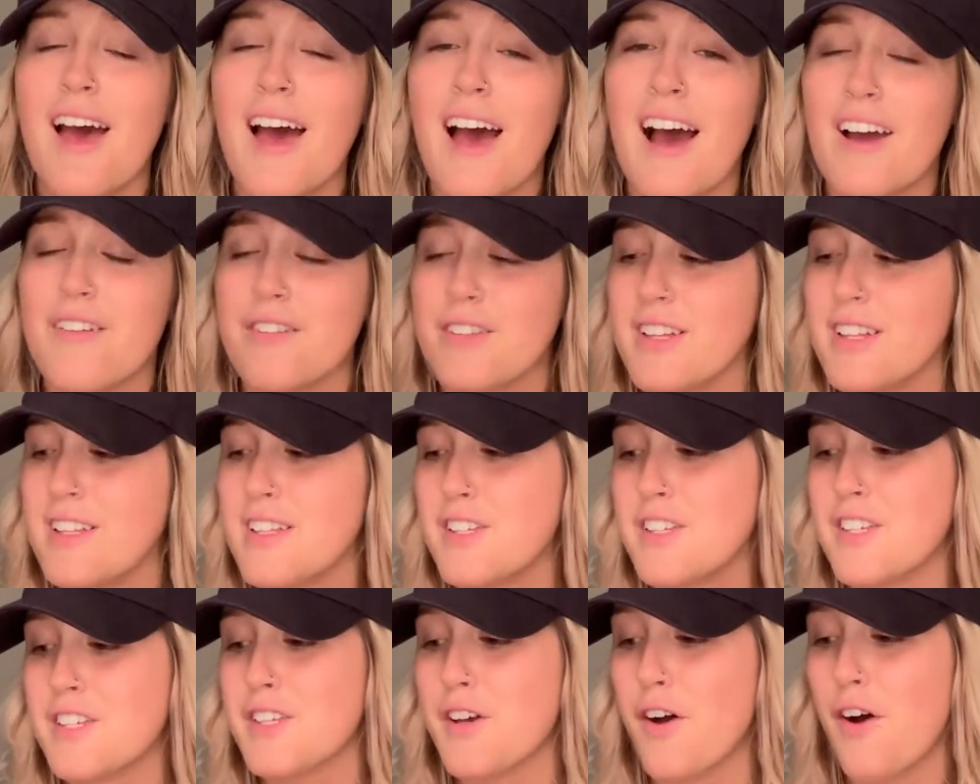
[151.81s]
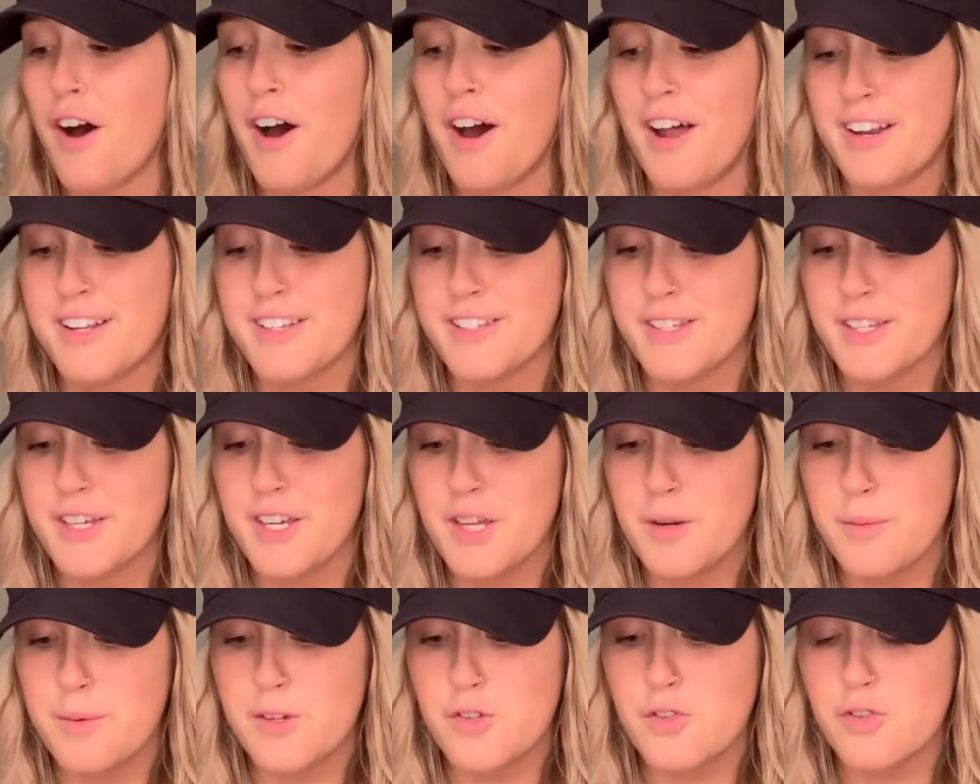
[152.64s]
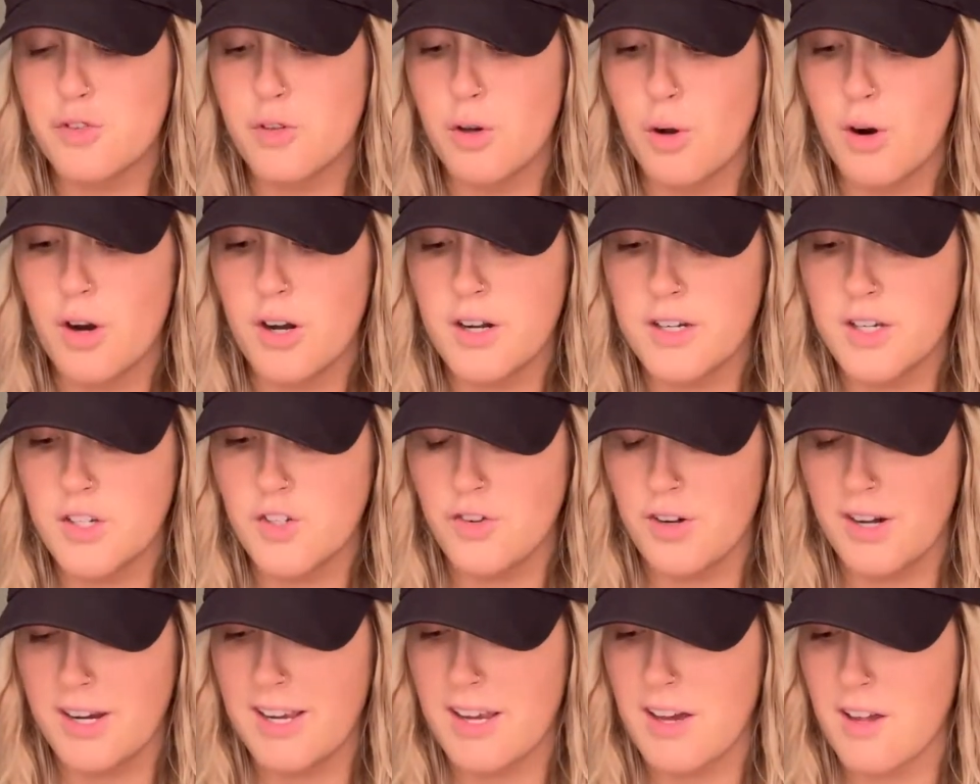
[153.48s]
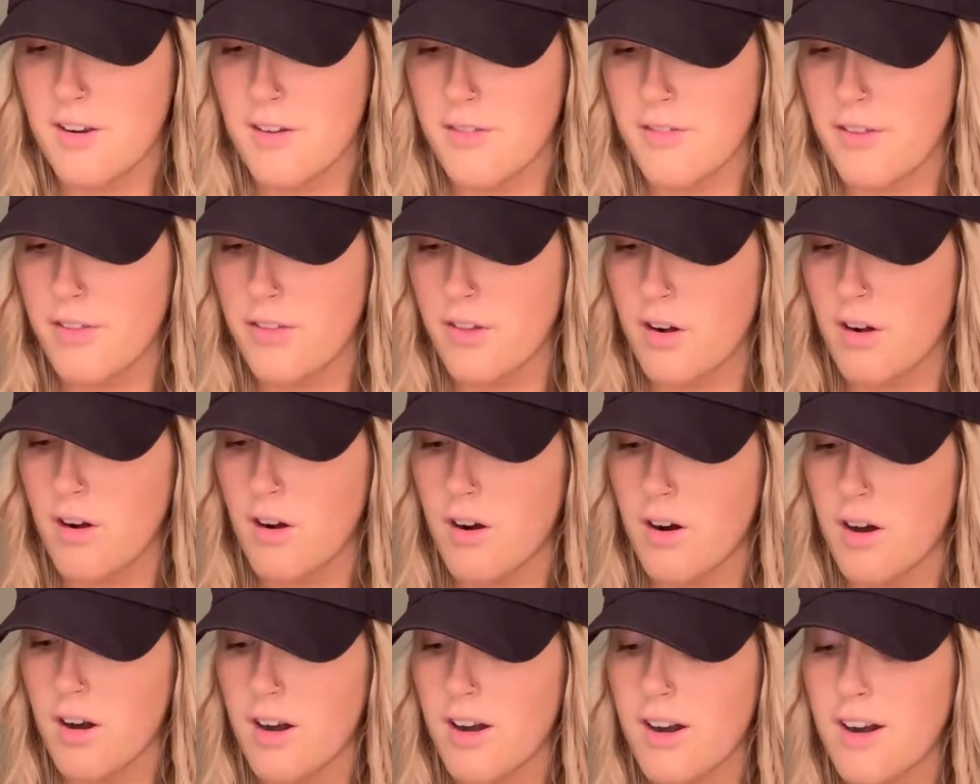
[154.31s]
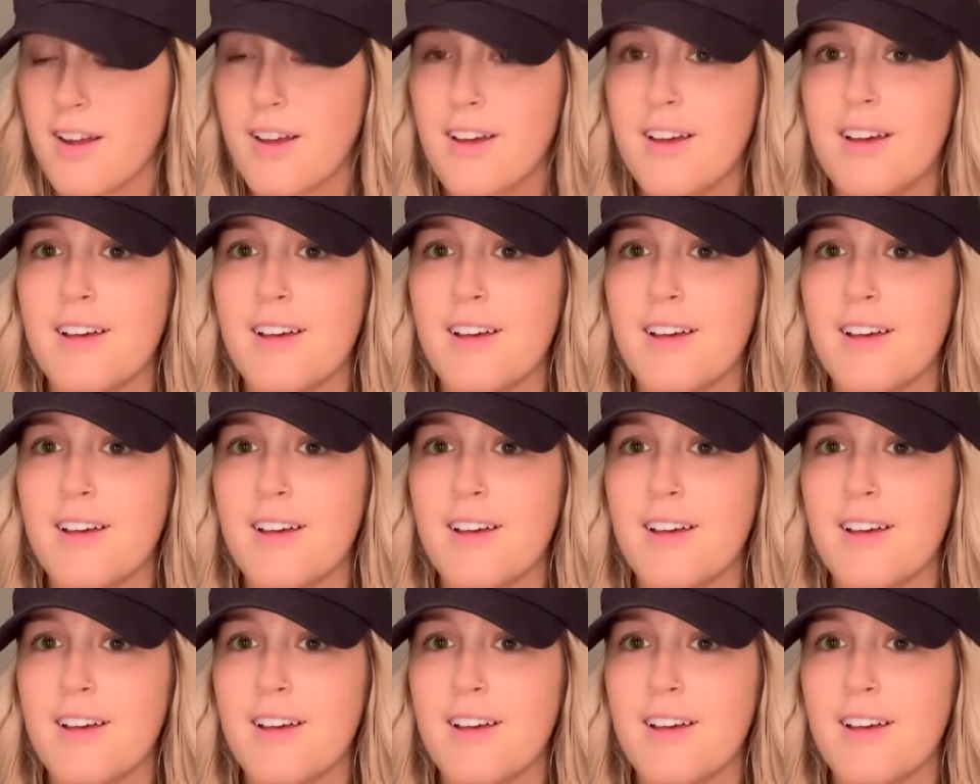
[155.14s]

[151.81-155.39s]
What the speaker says: I feel like this is honestly going to be so hard to drink out of in the car.